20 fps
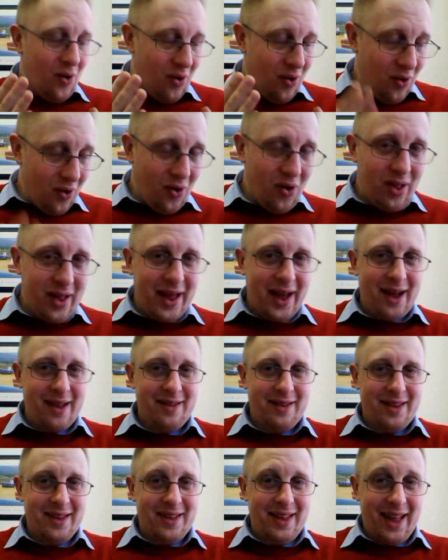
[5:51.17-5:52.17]
All he had
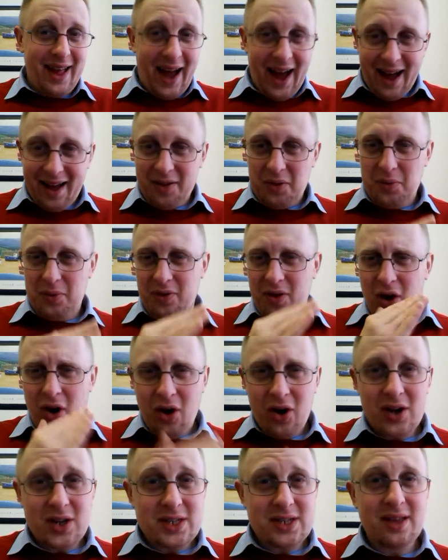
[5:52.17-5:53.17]
to add was
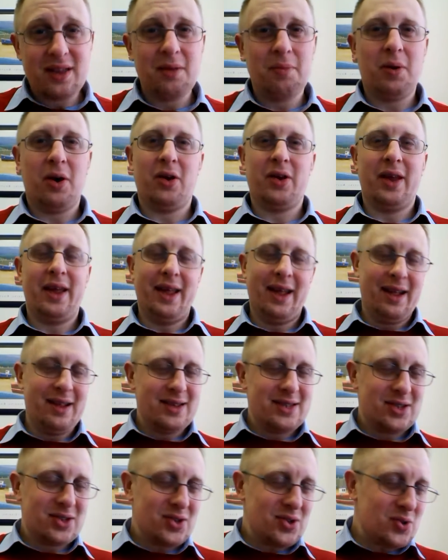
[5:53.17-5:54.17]
hooks to the body.
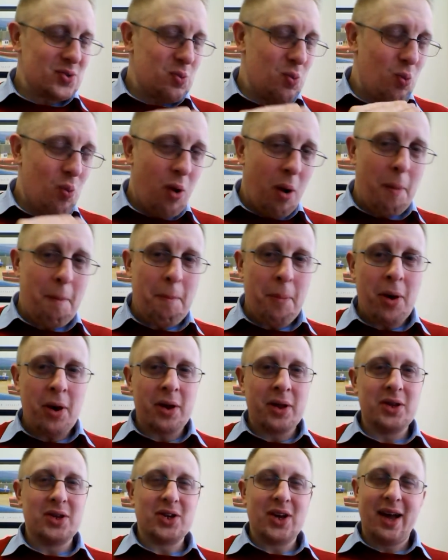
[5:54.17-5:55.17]
It's just one
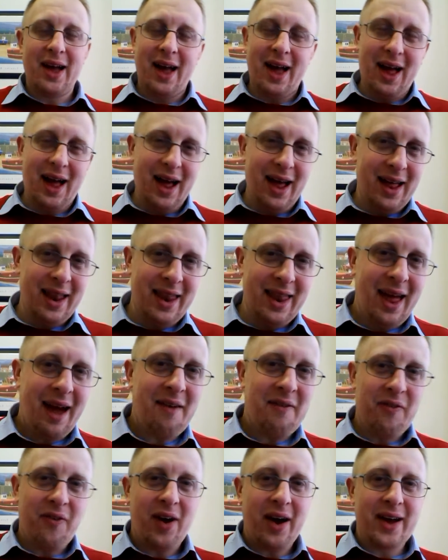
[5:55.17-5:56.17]
punch. And
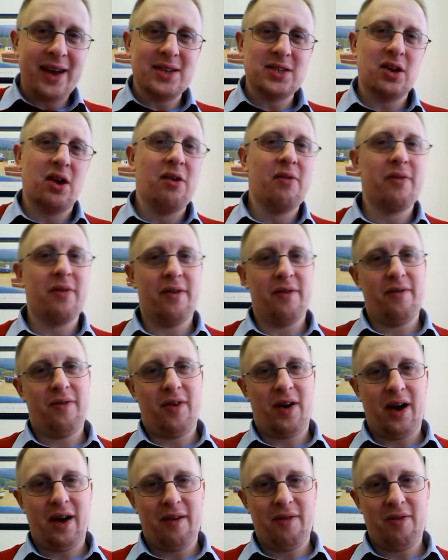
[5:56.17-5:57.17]
that fight is over in
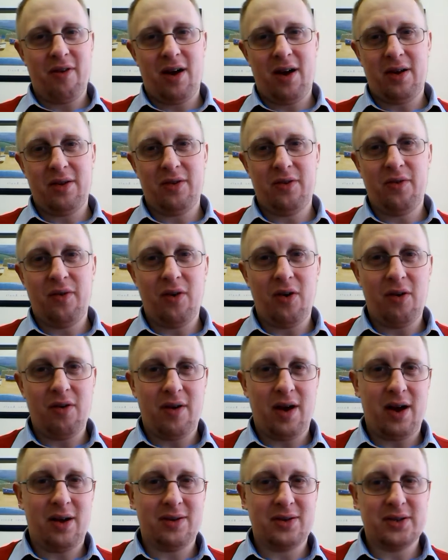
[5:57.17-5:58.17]
four
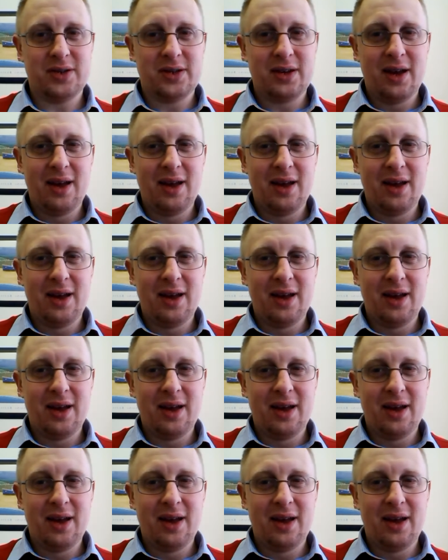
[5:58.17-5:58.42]
rounds.